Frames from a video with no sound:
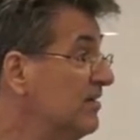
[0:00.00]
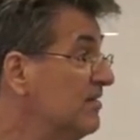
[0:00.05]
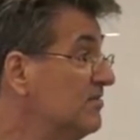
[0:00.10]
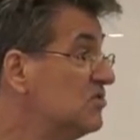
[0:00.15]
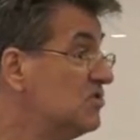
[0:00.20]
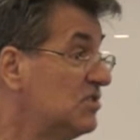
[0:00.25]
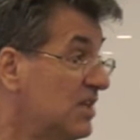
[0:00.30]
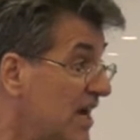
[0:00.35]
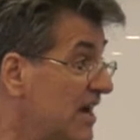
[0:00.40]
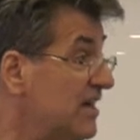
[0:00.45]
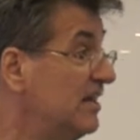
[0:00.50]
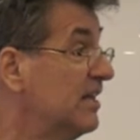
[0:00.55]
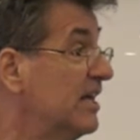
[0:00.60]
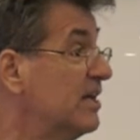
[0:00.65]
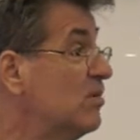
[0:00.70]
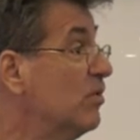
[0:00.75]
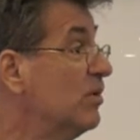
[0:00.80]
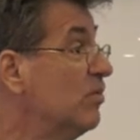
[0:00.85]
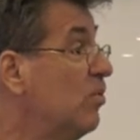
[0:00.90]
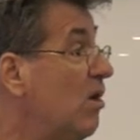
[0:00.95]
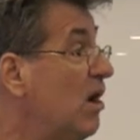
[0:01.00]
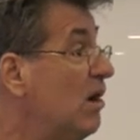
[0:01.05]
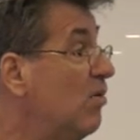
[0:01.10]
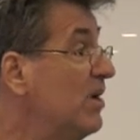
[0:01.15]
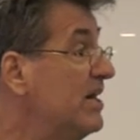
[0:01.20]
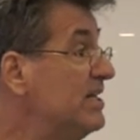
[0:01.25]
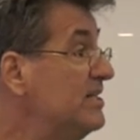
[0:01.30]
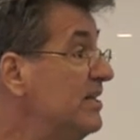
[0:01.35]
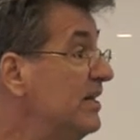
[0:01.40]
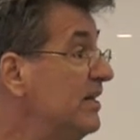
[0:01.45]
It's kind of like what
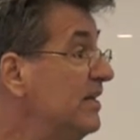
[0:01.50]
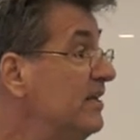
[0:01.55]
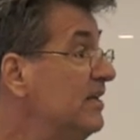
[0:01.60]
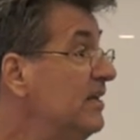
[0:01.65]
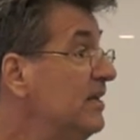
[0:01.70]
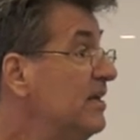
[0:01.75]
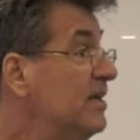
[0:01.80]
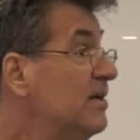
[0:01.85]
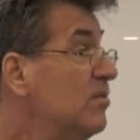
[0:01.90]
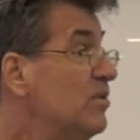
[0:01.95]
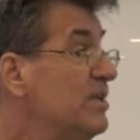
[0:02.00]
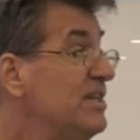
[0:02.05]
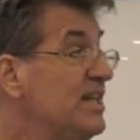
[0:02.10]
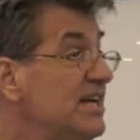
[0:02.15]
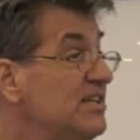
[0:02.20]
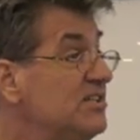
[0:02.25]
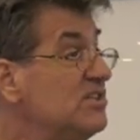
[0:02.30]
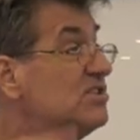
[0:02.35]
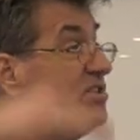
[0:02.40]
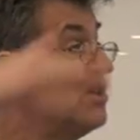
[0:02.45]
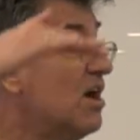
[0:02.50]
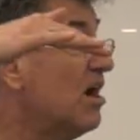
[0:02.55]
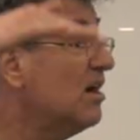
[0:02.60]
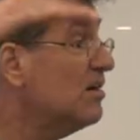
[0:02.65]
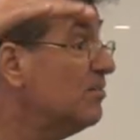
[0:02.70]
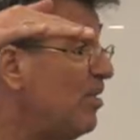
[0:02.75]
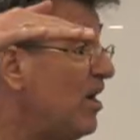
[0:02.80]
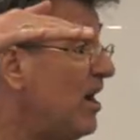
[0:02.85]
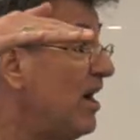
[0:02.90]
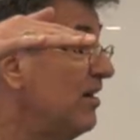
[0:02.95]
Huawei did when they
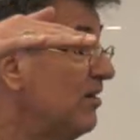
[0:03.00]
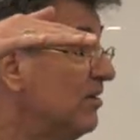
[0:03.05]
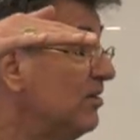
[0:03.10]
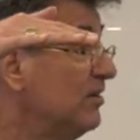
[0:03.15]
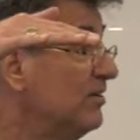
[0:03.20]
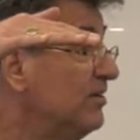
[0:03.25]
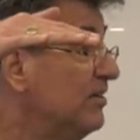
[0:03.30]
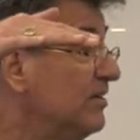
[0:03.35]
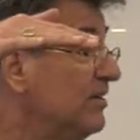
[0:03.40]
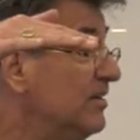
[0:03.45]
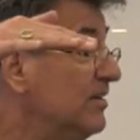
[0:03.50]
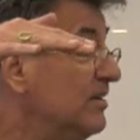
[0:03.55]
stockpiled